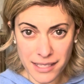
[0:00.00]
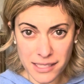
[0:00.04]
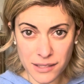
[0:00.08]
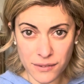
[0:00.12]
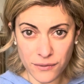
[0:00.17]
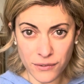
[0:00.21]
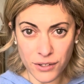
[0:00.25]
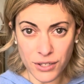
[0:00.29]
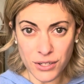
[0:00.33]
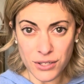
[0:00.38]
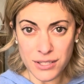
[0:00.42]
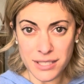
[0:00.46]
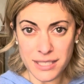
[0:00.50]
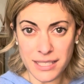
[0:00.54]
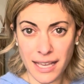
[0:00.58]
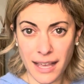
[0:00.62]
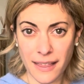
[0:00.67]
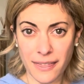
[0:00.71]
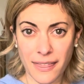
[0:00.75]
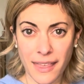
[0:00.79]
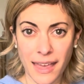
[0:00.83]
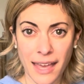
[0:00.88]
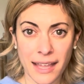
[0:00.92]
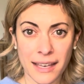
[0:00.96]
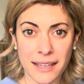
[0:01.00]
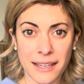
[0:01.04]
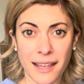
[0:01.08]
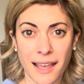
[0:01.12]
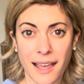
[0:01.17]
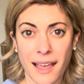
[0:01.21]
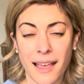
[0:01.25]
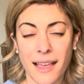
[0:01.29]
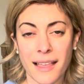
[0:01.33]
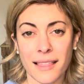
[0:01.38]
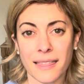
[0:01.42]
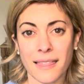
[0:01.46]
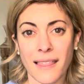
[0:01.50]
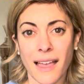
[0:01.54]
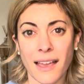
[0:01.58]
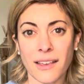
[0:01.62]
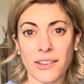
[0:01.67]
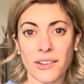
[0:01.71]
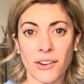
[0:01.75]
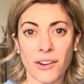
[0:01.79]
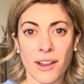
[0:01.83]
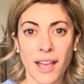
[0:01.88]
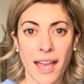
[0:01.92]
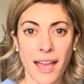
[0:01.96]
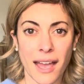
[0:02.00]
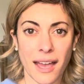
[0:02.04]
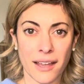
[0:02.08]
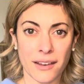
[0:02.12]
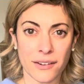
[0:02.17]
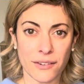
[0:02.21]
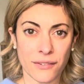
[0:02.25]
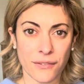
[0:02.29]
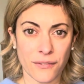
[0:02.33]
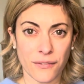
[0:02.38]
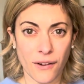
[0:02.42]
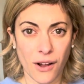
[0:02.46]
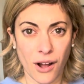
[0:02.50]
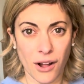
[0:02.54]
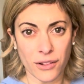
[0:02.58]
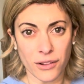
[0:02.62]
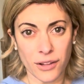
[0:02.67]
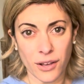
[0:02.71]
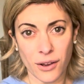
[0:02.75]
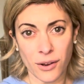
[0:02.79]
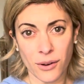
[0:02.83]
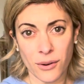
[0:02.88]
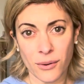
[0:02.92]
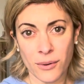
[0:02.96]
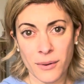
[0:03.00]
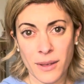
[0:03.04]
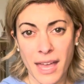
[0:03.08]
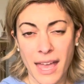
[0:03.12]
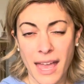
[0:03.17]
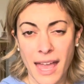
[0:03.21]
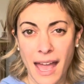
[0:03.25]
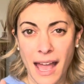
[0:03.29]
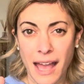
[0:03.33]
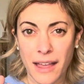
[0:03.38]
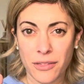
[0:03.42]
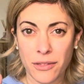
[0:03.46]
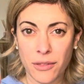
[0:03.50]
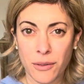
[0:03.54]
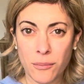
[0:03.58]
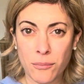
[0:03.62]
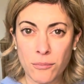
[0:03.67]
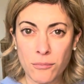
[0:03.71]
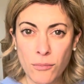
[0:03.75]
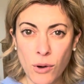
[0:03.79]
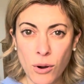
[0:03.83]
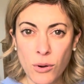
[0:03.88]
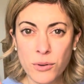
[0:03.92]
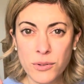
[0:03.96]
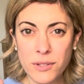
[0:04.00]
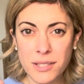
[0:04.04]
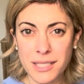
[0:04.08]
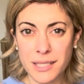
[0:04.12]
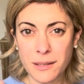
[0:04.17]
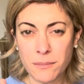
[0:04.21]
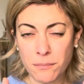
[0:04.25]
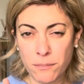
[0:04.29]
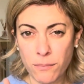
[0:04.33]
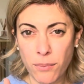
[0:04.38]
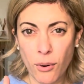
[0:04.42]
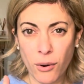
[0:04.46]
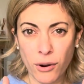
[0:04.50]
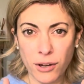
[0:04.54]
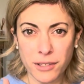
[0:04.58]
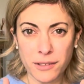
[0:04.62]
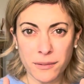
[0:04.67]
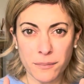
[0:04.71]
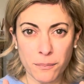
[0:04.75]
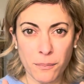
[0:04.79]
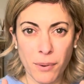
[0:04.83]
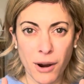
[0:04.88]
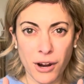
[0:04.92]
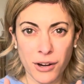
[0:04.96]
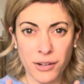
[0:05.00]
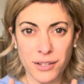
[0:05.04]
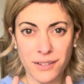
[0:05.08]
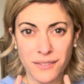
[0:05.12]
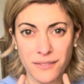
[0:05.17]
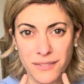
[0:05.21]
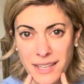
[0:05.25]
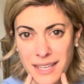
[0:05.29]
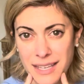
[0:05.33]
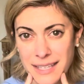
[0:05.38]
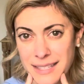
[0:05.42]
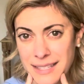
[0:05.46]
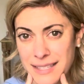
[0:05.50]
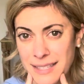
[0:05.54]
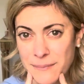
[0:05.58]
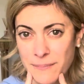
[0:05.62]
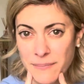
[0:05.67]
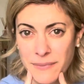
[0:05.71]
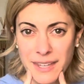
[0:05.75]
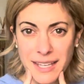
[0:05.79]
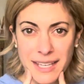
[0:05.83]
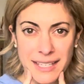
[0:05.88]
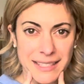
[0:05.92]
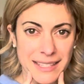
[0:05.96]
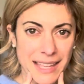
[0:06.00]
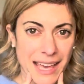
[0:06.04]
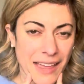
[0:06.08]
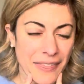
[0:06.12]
first and then let your head follow. And the most important part of this is that